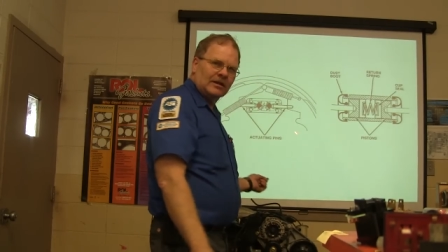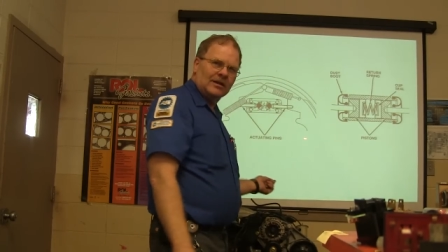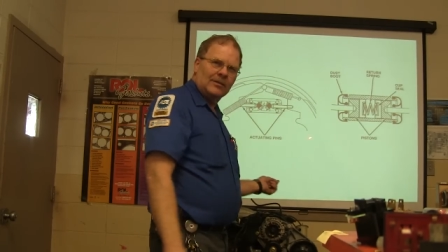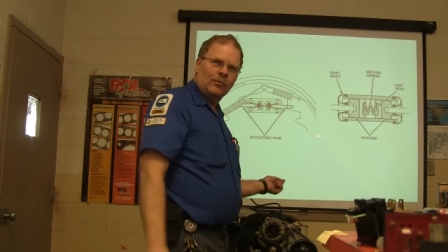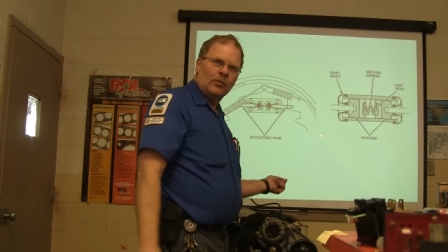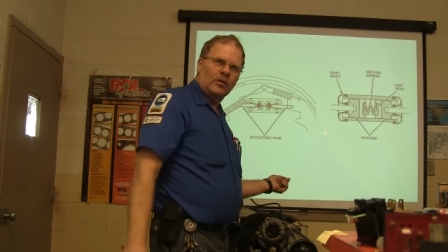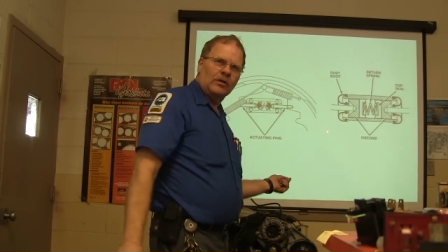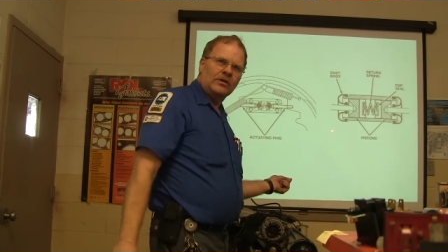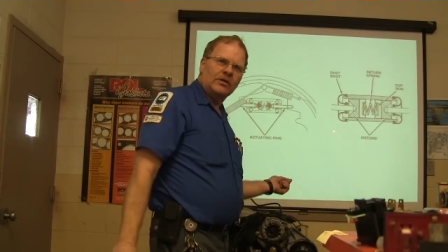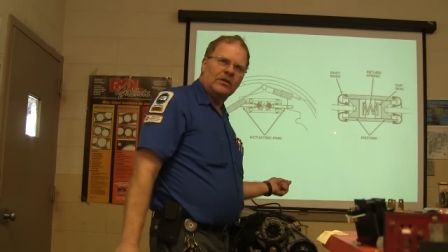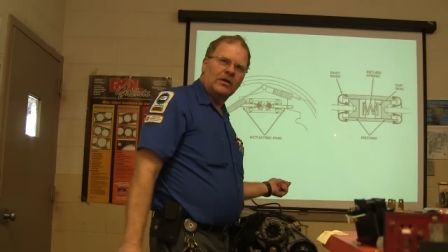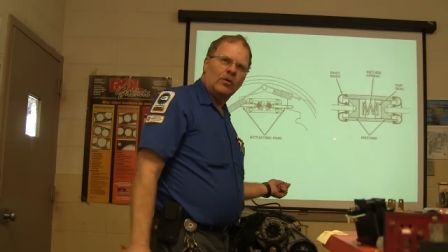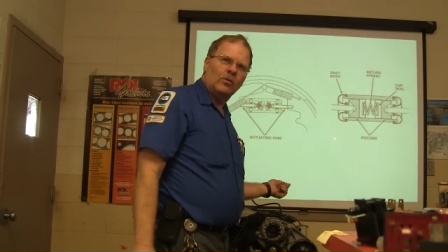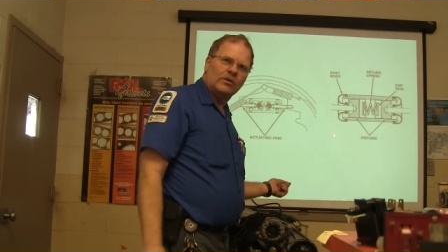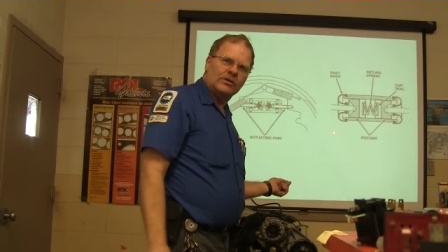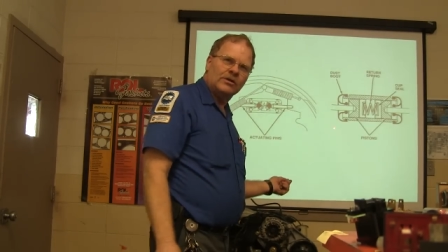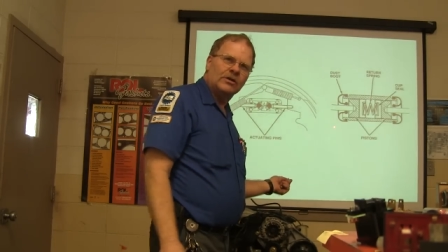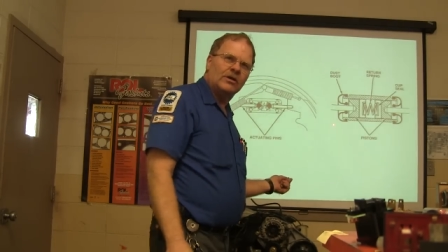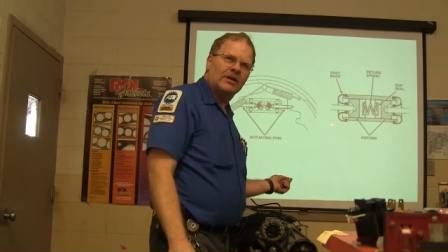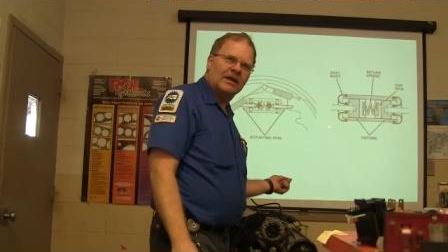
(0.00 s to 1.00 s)
looking more, you know
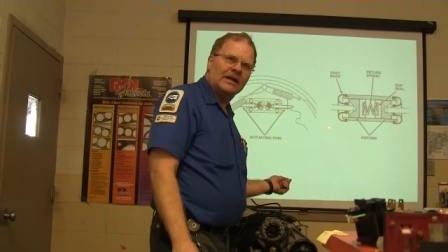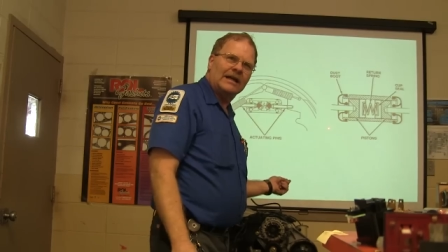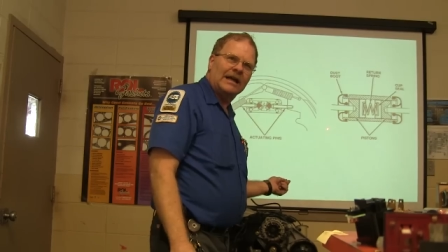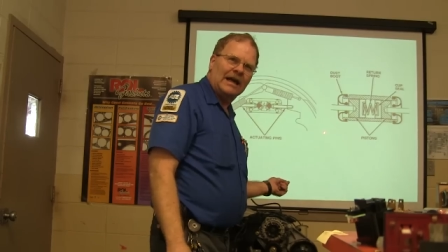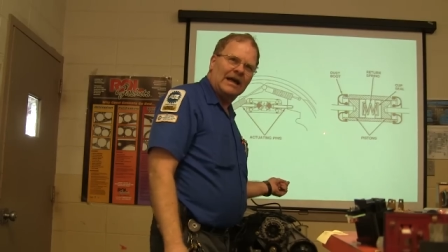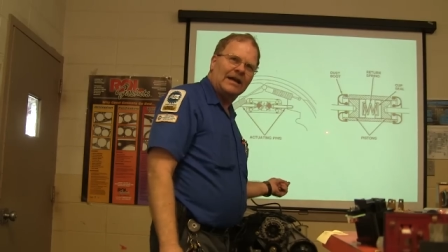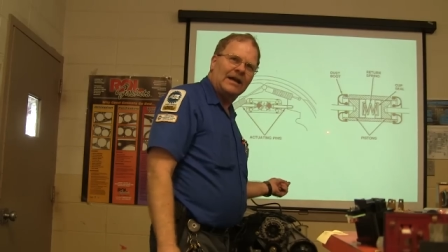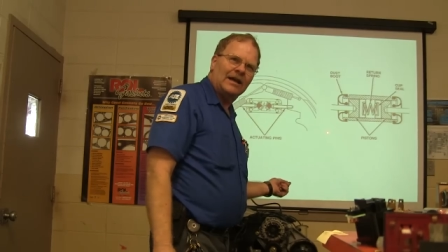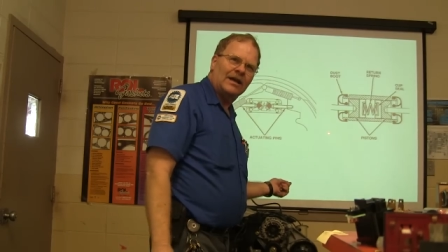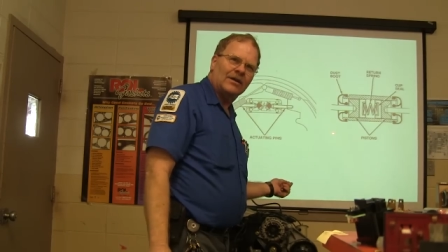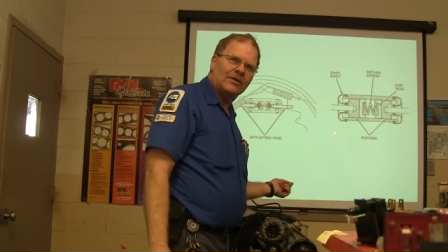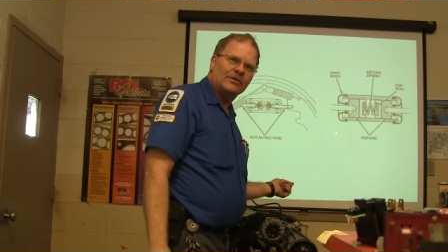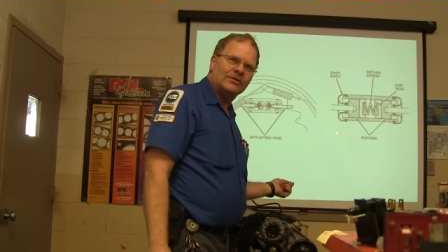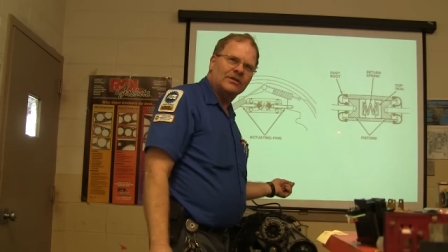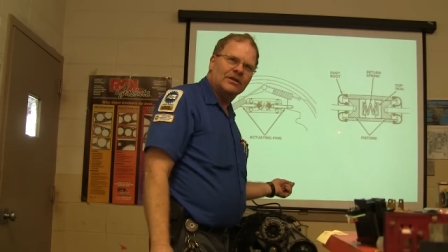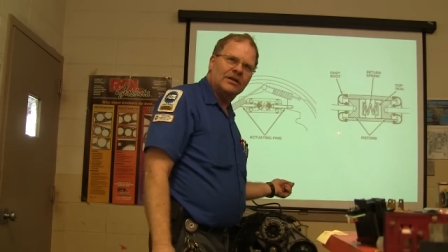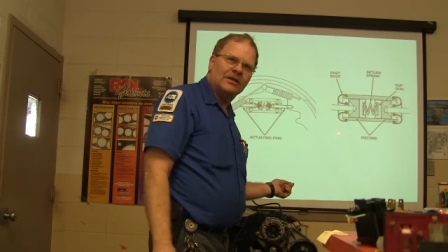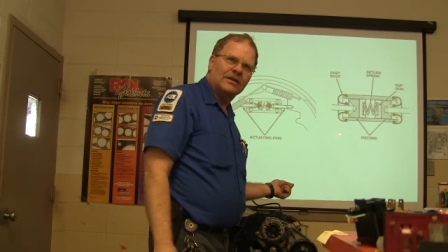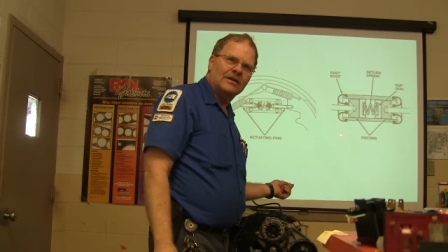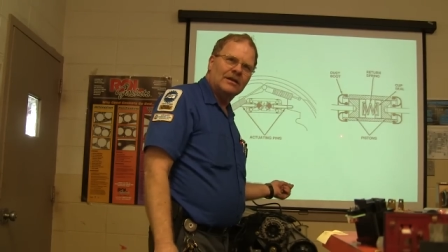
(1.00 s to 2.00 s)
what you're looking at now, don't
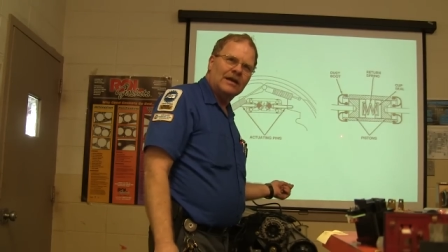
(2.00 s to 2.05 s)
you?